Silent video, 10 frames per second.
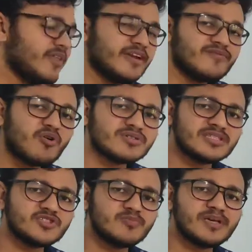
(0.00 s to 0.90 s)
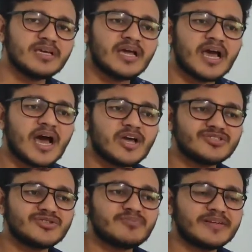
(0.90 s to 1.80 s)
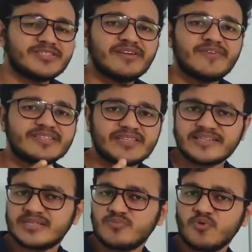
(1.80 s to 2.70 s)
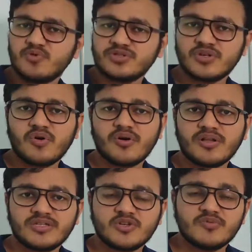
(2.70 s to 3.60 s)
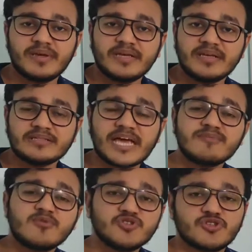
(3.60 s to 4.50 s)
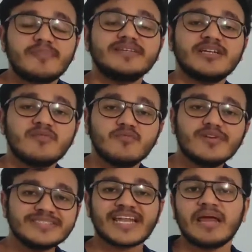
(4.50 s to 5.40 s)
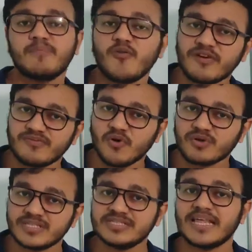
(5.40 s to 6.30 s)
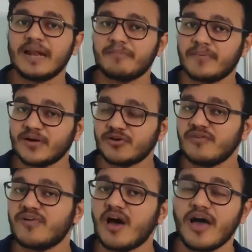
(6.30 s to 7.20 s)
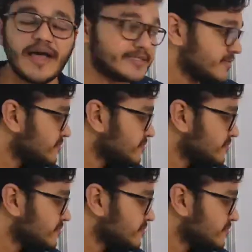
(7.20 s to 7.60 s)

The inflorescence should be, should mention if it is racemose or it should be cymose, you should mention which type of inflorescence that particular flower has.